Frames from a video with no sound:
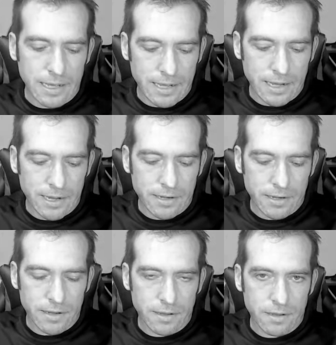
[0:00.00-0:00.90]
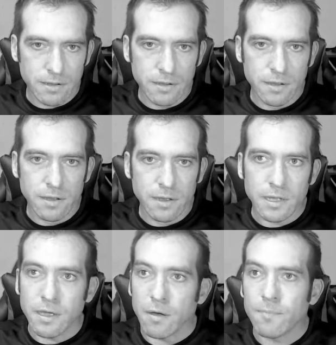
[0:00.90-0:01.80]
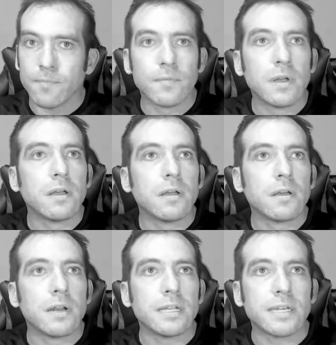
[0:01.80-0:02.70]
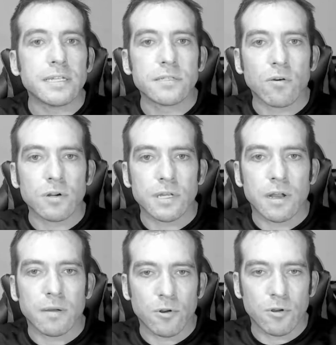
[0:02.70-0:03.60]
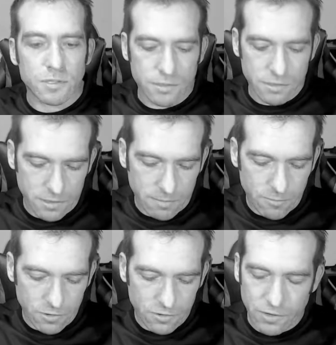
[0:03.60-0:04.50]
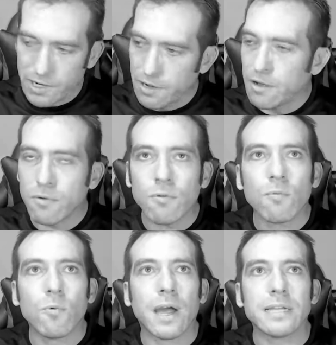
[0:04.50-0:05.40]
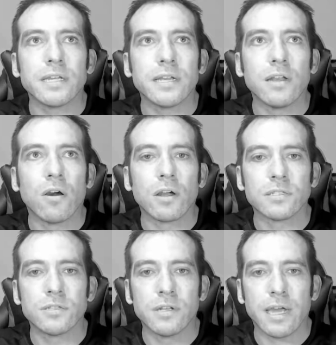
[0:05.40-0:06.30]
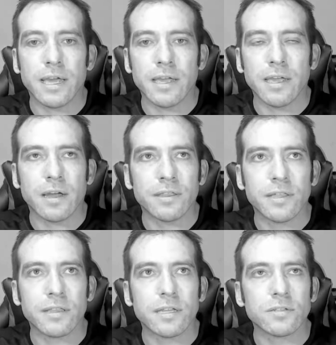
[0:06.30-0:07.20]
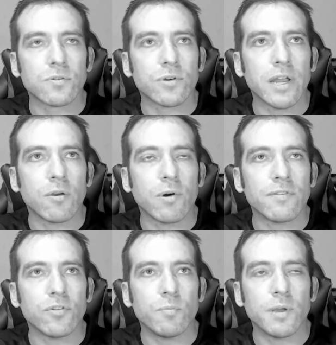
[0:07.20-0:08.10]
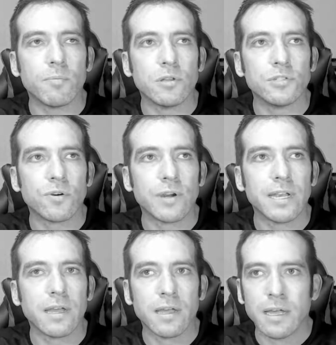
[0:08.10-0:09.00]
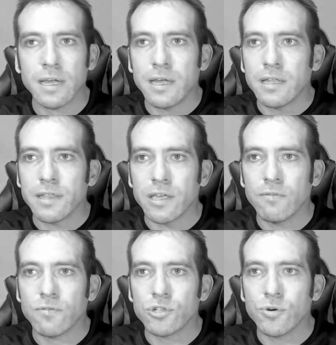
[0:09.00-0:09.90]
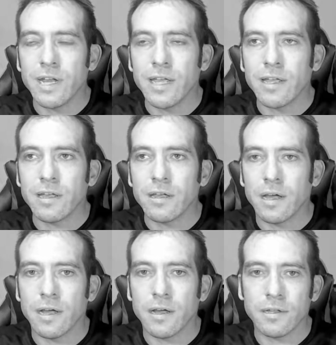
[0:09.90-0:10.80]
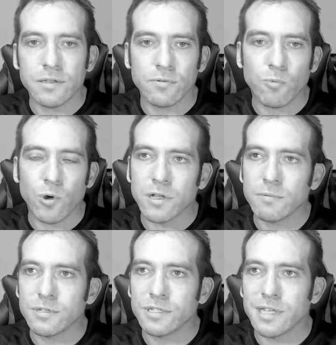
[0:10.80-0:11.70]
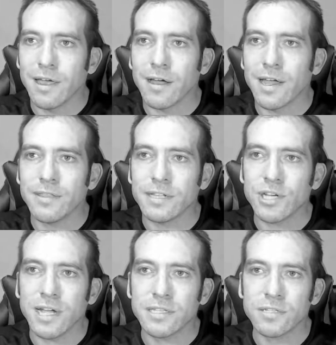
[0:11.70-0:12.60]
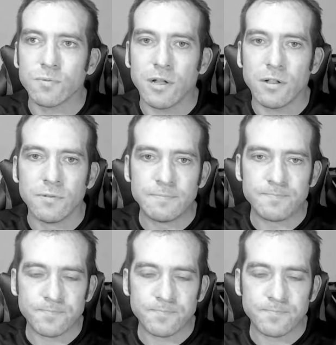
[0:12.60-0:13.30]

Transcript: and yeah, let's get started. I'm not gonna wait any longer today. I think there's already quite a few people who joined. Thank you for joining. You're welcome to say hi in the chat as well.